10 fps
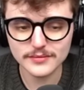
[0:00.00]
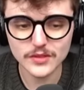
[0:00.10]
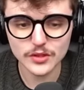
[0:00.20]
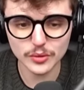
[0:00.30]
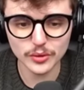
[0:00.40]

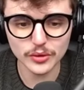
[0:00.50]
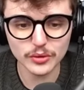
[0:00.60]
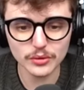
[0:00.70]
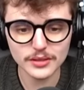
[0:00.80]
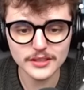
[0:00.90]

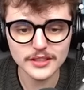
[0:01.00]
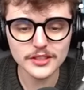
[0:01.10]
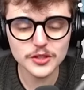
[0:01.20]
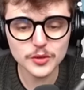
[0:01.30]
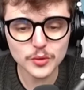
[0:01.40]
True.
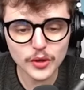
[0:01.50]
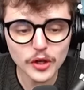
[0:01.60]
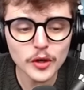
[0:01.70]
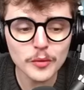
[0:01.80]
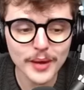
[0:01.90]

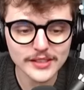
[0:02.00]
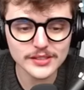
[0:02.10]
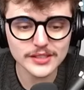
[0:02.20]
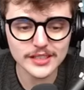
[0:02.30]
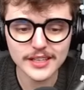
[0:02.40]
True,
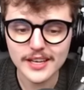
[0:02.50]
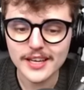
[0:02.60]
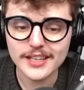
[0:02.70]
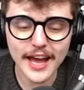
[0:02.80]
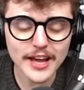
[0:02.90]
bestie.
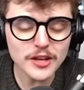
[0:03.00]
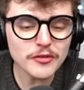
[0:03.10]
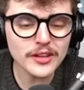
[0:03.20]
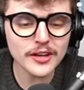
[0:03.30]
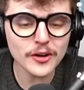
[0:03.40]
Now you
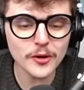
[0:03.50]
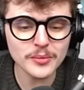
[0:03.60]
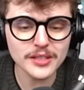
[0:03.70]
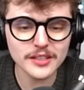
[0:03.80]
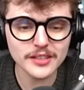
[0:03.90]
feel at home
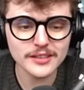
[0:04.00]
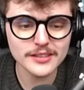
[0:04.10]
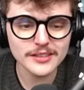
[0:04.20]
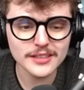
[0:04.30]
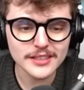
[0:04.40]
here.
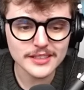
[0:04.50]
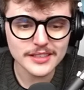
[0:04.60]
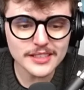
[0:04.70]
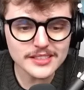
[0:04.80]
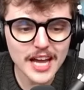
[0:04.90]

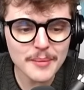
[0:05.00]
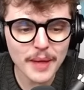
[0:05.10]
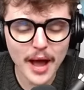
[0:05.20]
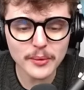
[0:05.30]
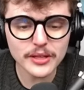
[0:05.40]
This time,
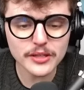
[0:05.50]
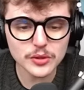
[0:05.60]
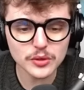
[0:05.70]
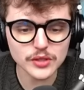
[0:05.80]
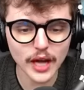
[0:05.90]
I will
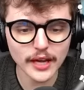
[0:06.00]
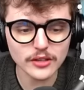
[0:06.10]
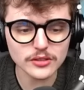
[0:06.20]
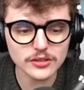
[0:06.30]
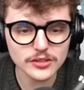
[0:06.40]
introduce
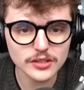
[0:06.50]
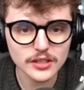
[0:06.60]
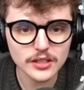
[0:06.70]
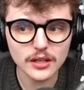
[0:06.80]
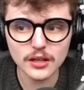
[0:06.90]
idols.
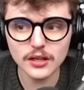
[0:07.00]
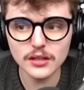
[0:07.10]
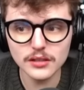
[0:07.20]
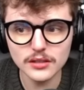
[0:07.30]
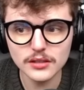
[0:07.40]
Huh?
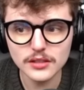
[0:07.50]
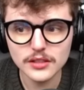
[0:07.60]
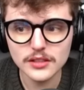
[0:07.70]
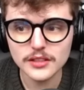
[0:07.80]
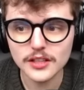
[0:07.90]

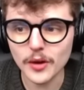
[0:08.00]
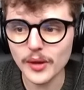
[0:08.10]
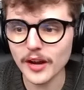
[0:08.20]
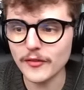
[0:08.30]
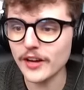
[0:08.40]
Oh,
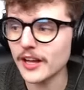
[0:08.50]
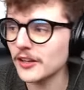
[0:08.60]
wait, I forgot.